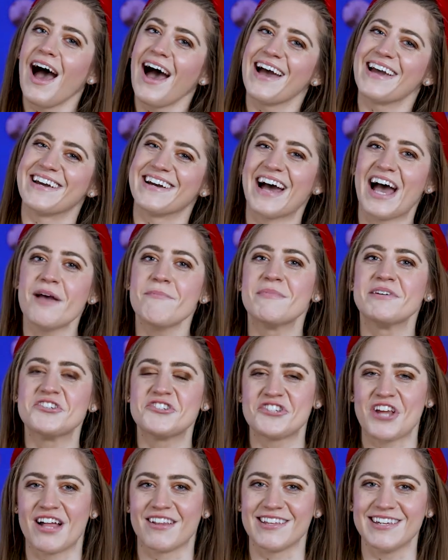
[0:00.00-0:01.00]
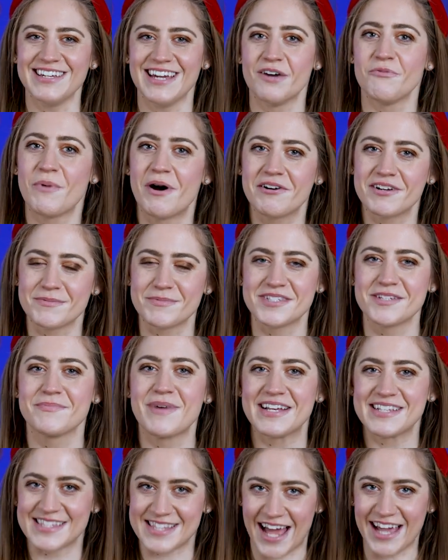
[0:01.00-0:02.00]
Hi, I'm Miss Shelley, and welcome to
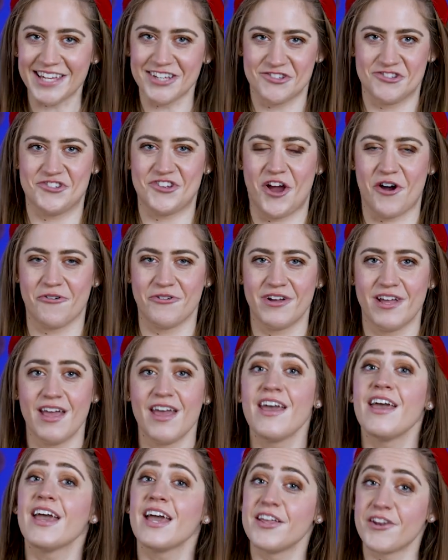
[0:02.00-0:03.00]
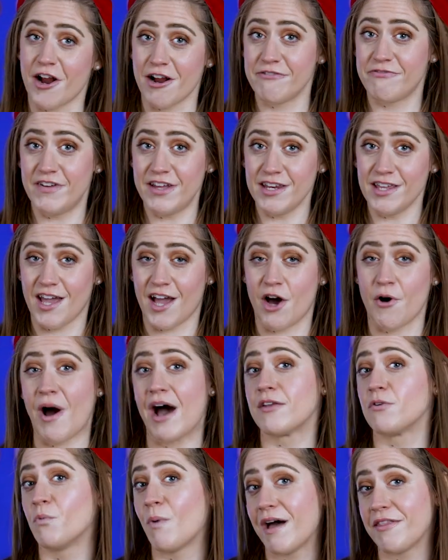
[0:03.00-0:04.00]
my science show. In our video
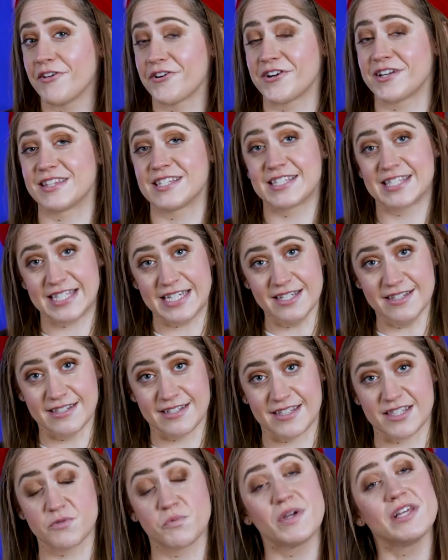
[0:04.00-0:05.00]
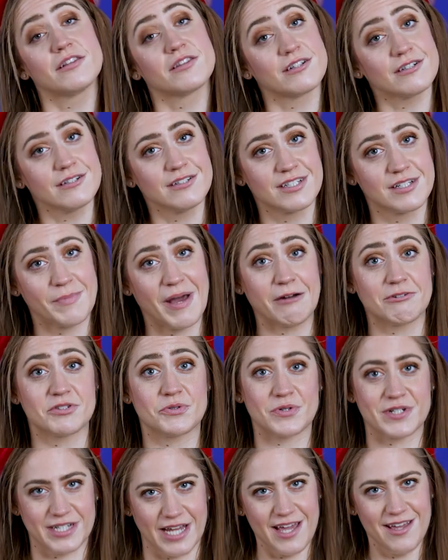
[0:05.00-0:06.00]
on weather and the seasons, we learned about
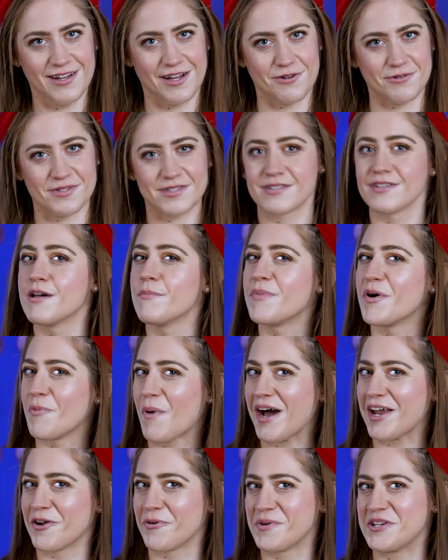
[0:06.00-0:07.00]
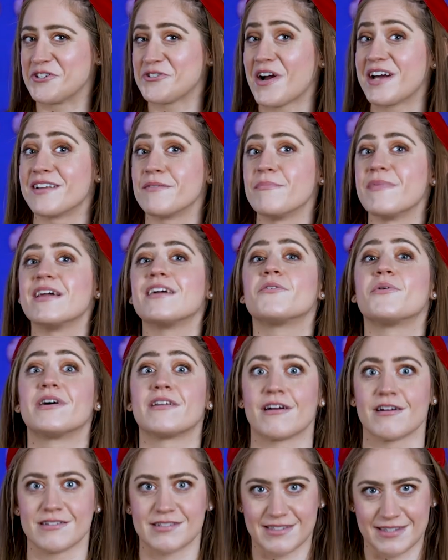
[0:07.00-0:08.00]
tornadoes, but why don't we try to make one
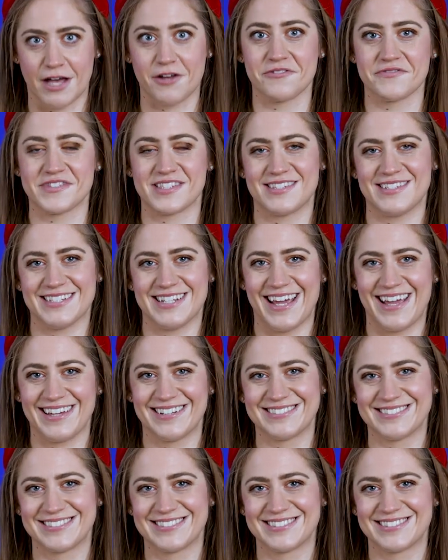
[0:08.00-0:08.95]
ourselves today?